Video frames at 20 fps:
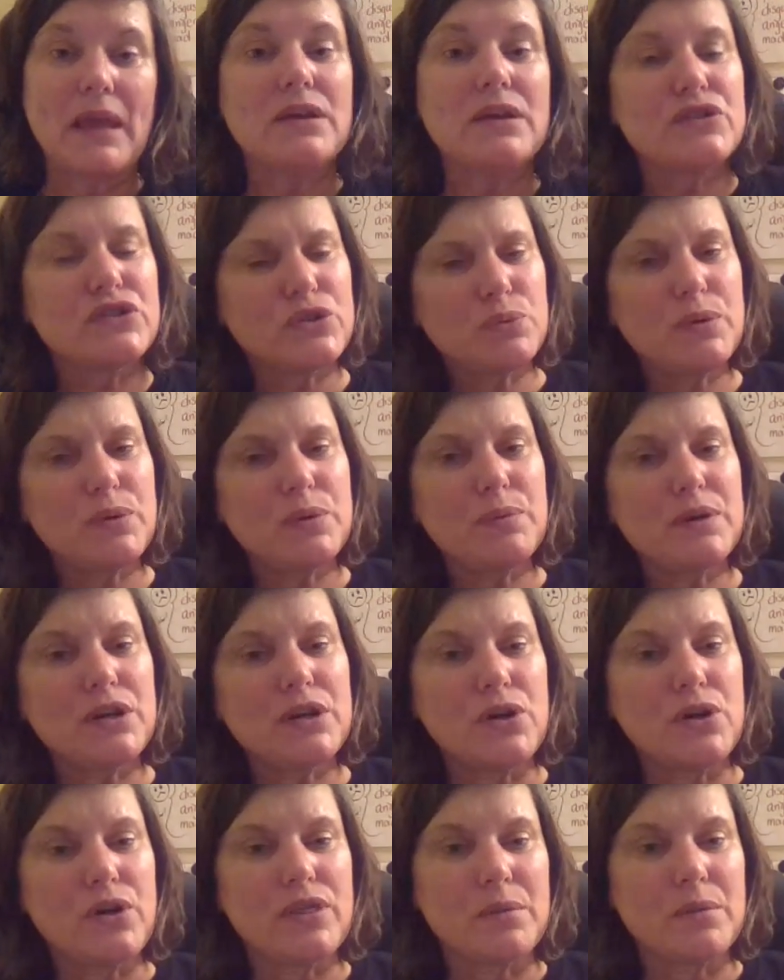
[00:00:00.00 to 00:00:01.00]
So we want to
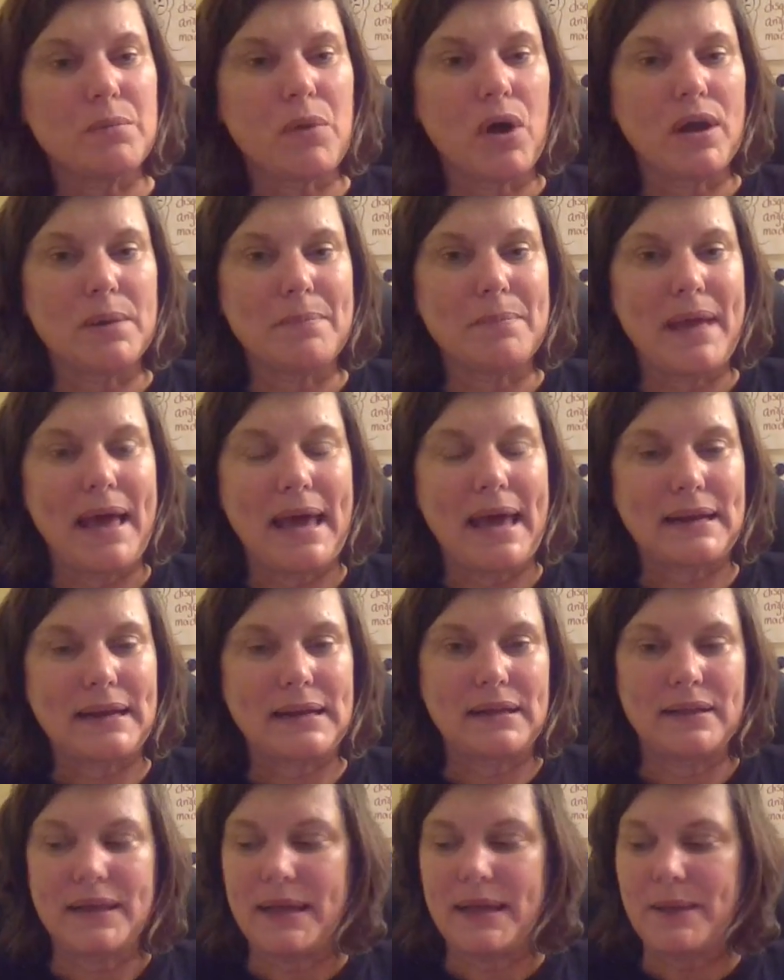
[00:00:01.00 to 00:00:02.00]
know them
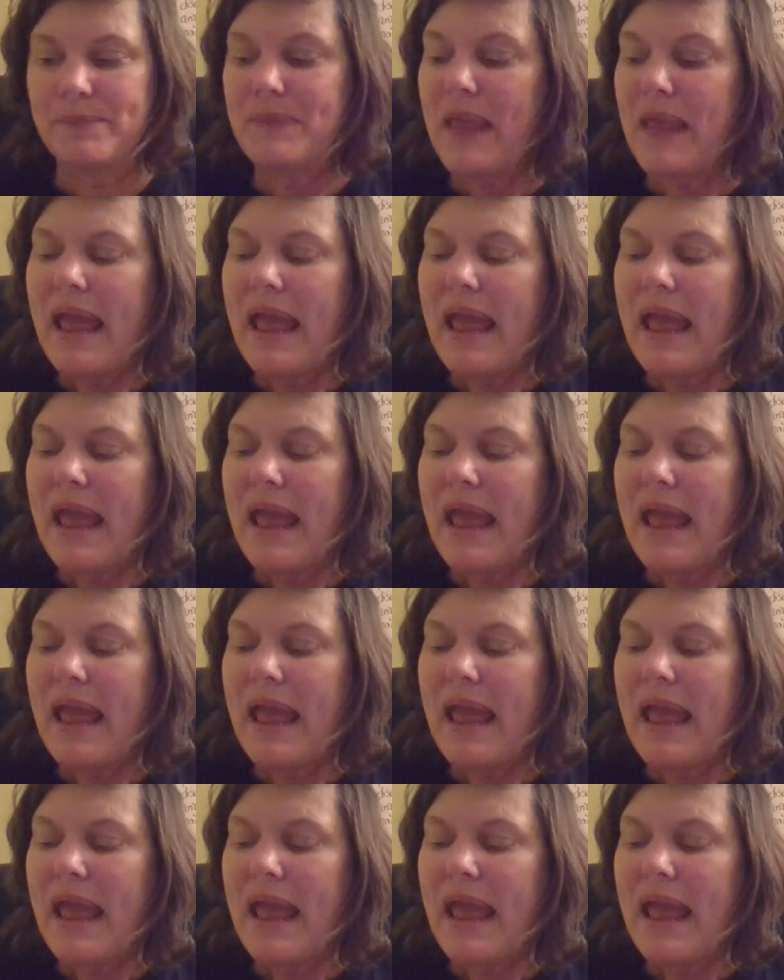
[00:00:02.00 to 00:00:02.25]
automatically.